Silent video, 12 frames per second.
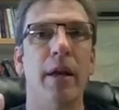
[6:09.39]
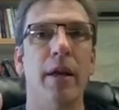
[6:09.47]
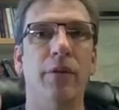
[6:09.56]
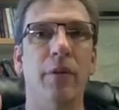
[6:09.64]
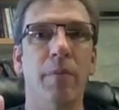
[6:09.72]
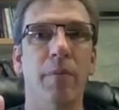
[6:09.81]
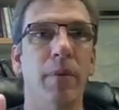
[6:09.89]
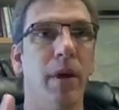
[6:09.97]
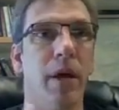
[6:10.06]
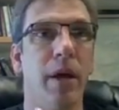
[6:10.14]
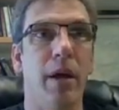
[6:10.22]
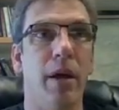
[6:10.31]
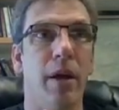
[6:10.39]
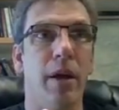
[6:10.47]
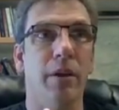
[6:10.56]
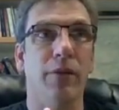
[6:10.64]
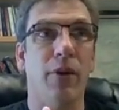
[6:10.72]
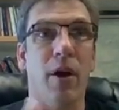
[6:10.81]
is
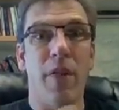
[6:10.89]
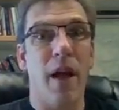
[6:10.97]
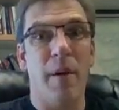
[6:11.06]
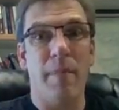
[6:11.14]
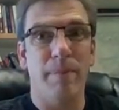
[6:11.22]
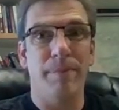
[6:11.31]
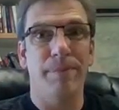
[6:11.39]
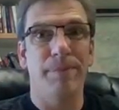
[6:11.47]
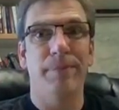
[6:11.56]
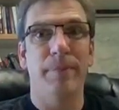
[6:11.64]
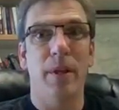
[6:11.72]
is on them